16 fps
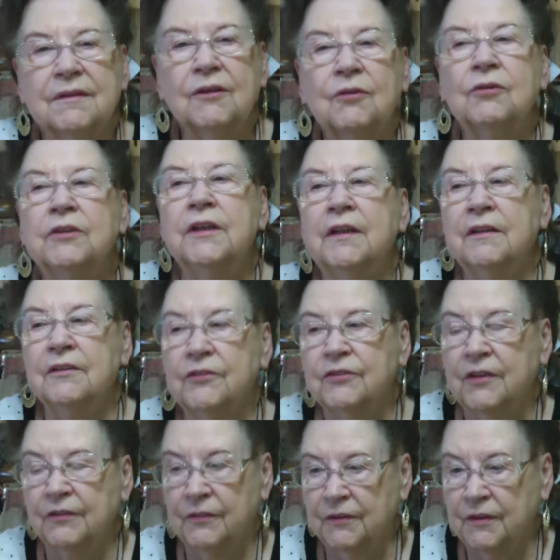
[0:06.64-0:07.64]
Oh yes,
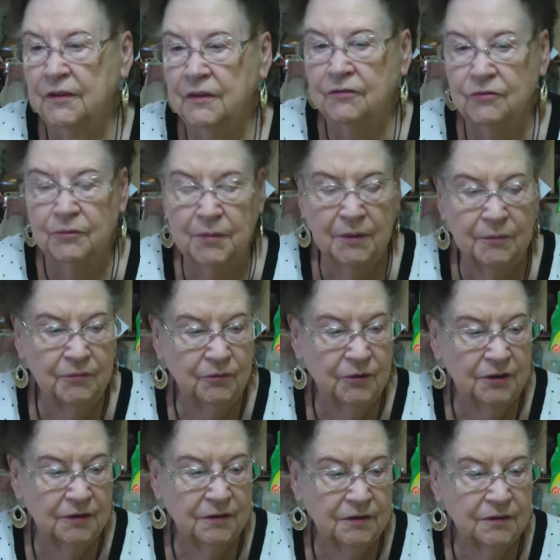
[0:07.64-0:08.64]
I can't remember
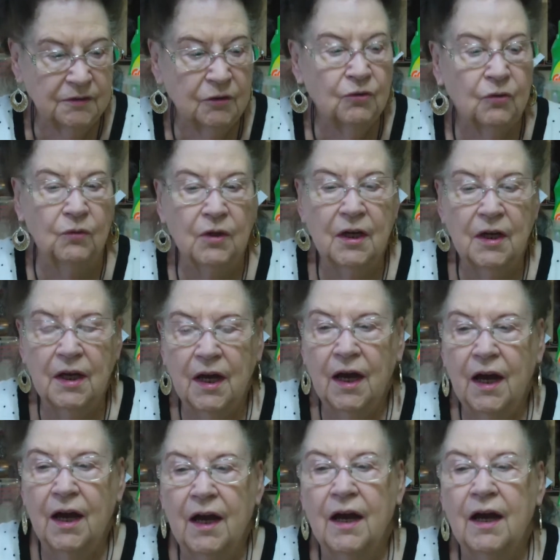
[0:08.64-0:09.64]
what. Oh,
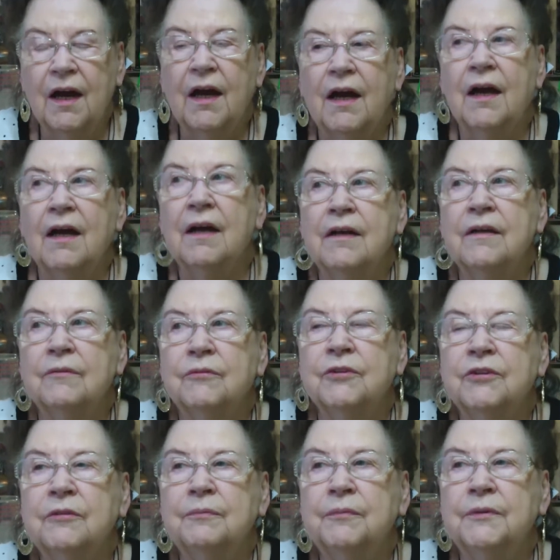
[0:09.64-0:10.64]
it
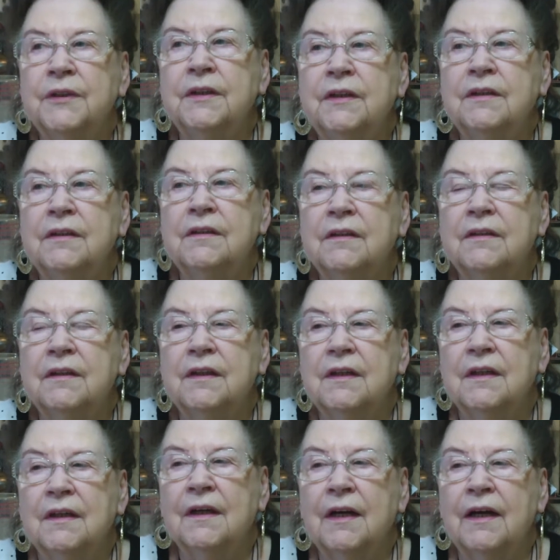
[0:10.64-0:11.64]
would have been.
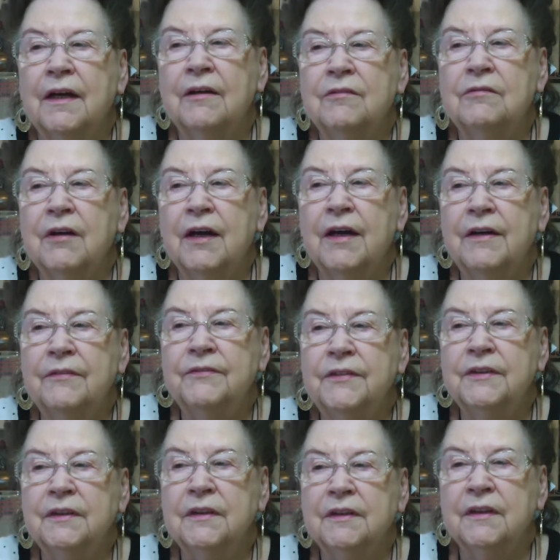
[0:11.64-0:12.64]
I arrived
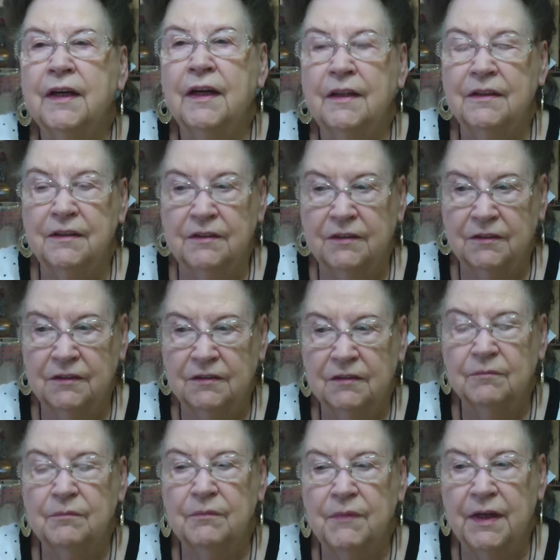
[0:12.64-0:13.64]
in Canada
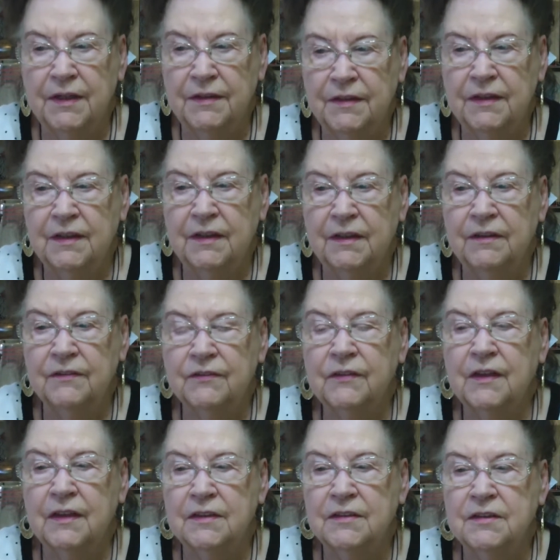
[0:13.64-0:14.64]
May the 8th,
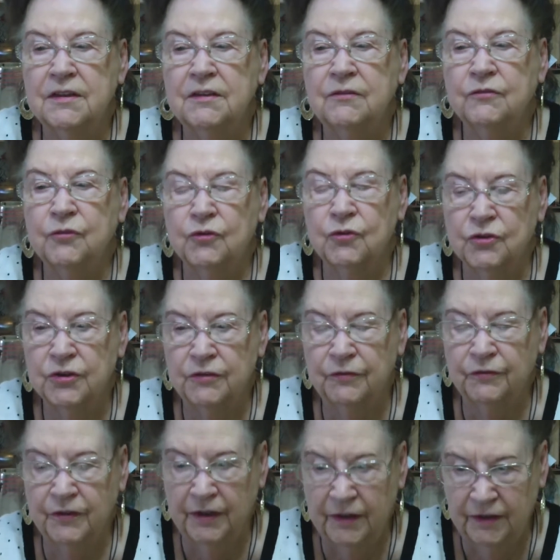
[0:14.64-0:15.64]

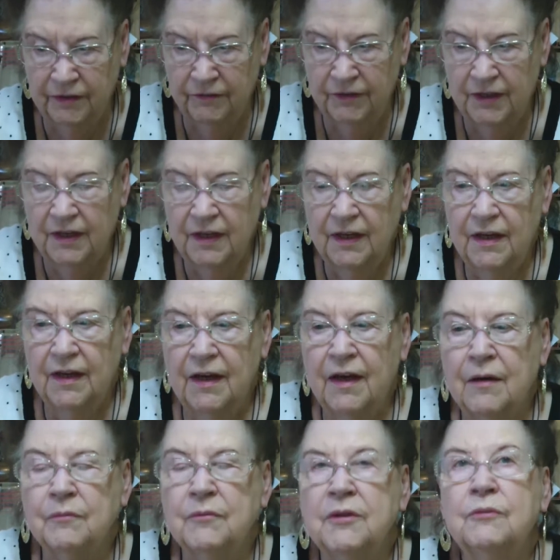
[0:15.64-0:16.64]
1945,
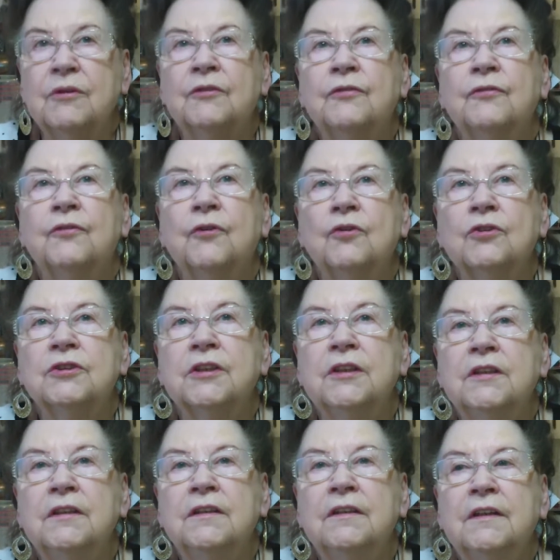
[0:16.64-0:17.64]
and we were
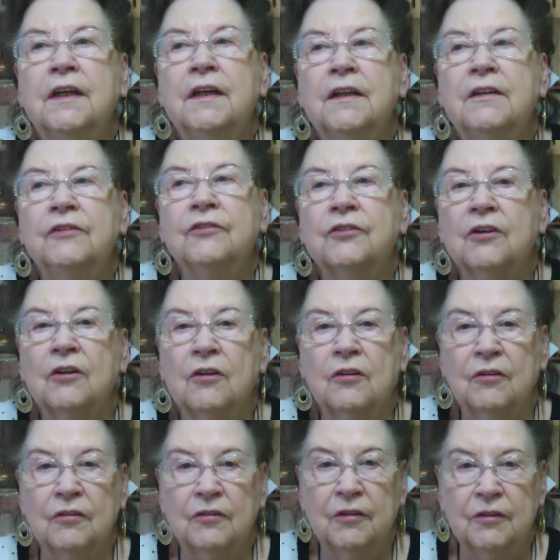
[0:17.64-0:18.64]
14 days
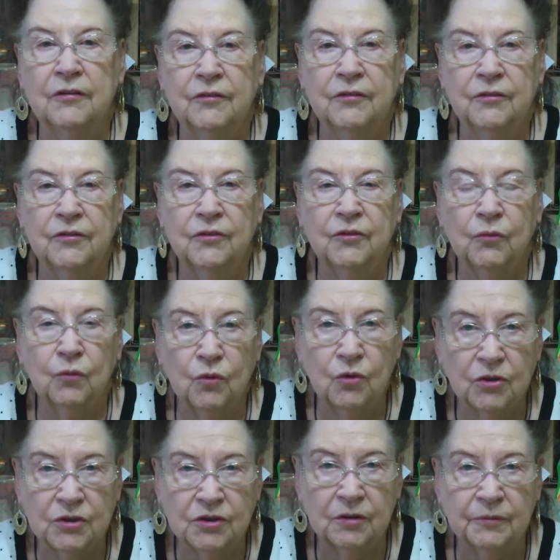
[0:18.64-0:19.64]
on the
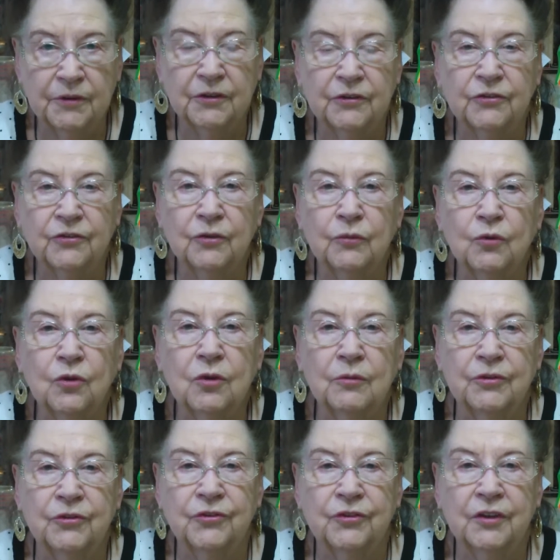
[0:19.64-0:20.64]
water because the war
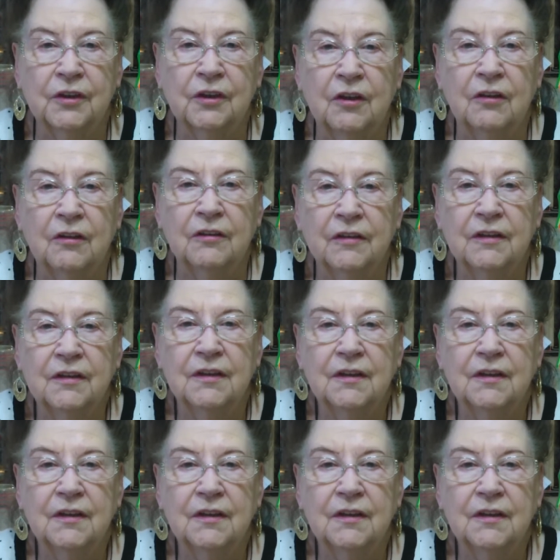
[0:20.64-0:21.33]
was still on,